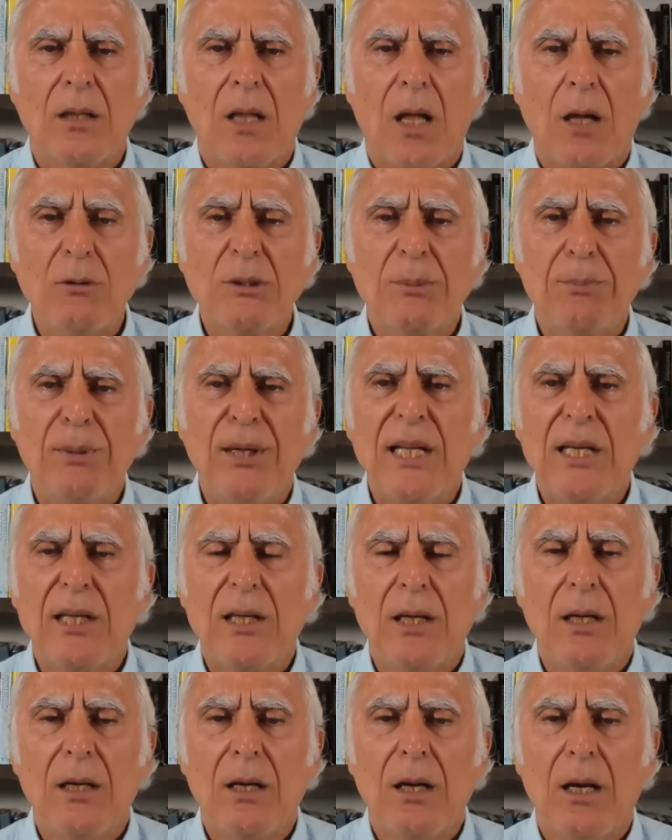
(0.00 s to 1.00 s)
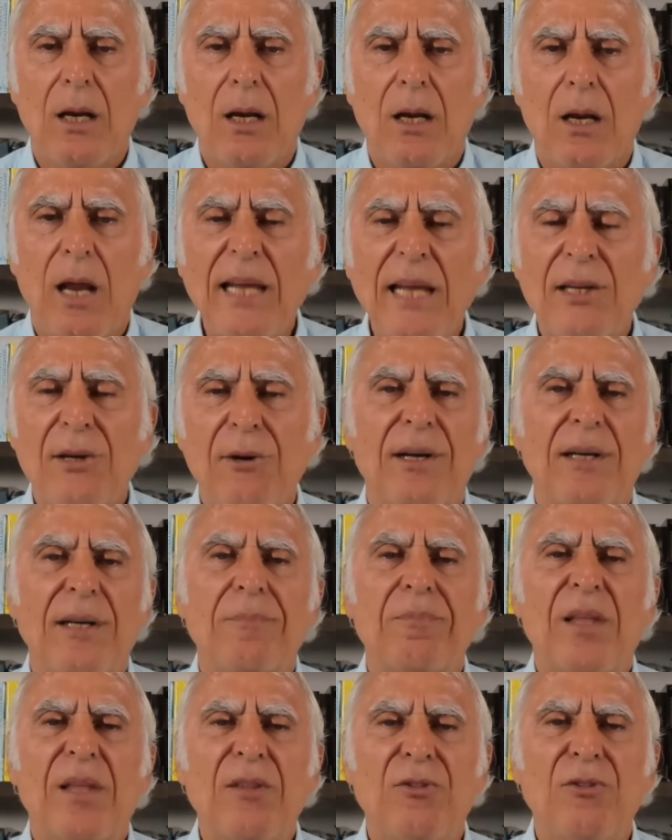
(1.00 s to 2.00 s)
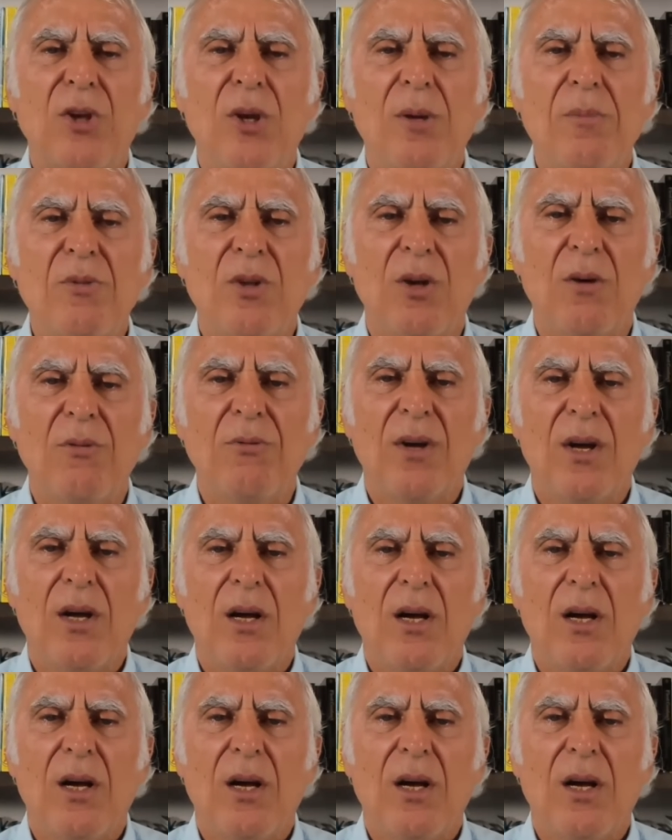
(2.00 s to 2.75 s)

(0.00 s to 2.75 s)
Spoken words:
I was pretty accurate in terms of